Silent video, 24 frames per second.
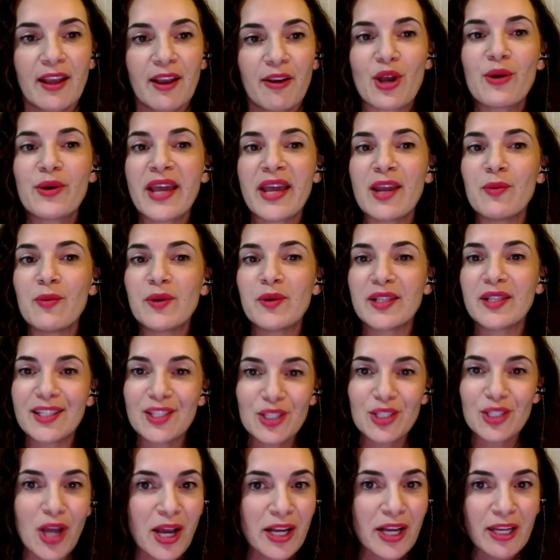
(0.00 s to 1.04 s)
Okay, well,
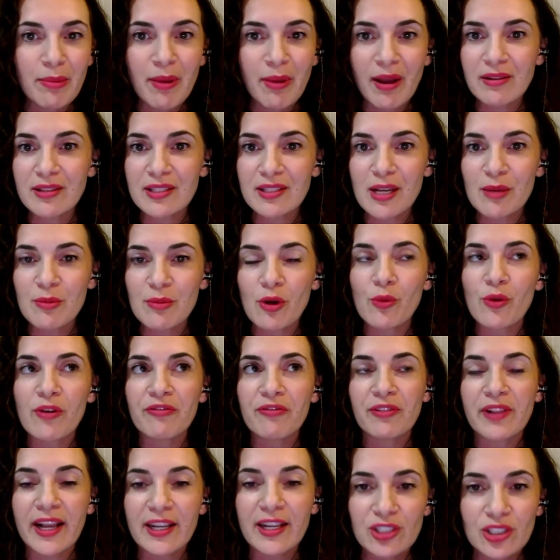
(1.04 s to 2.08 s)
let's talk about some
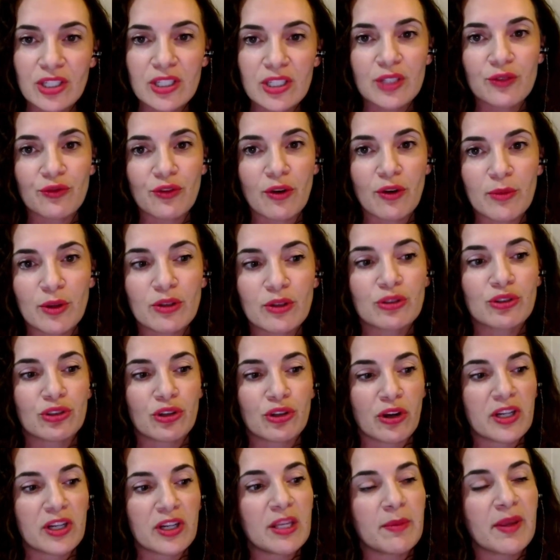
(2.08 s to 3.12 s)
reflections from your
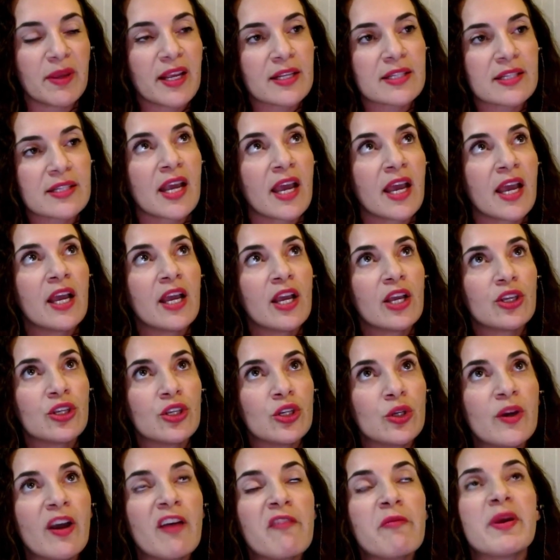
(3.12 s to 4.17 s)
journey, because
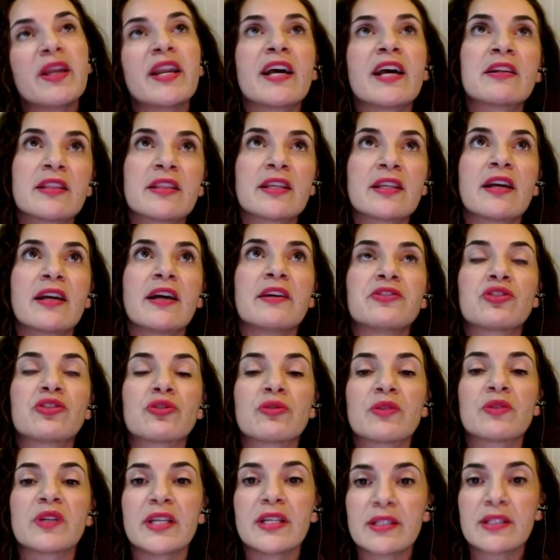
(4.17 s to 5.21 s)
you have been out of the
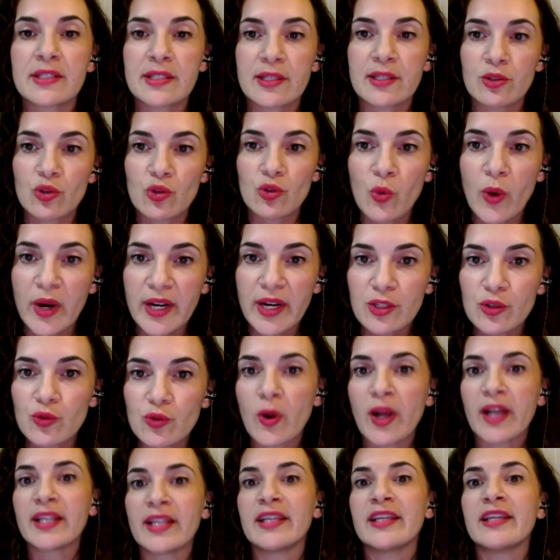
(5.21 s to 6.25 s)
country since
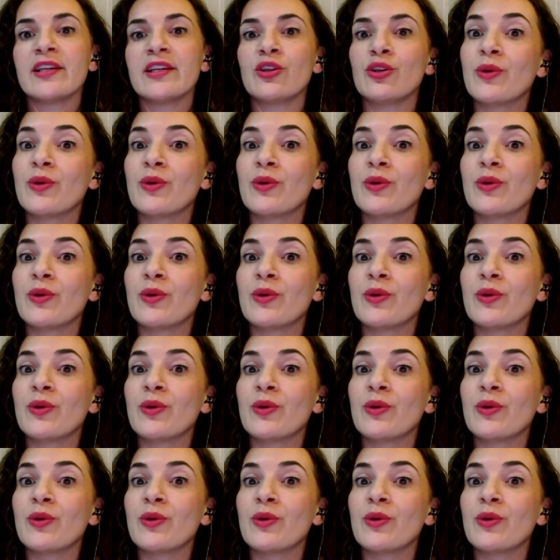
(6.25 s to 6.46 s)
2020.